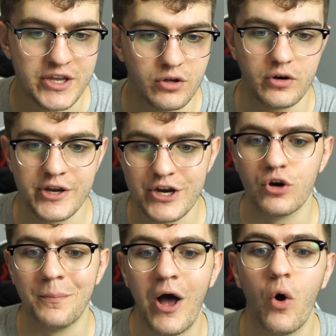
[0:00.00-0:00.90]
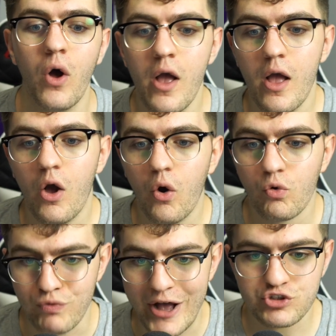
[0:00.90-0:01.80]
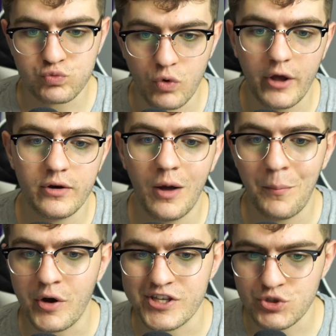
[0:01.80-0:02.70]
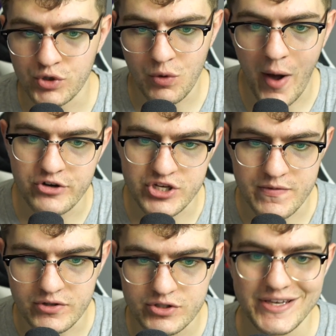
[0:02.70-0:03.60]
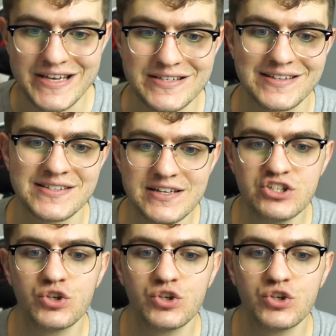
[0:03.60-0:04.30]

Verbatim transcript: here, here about routes run among these rookie wide receivers. He said since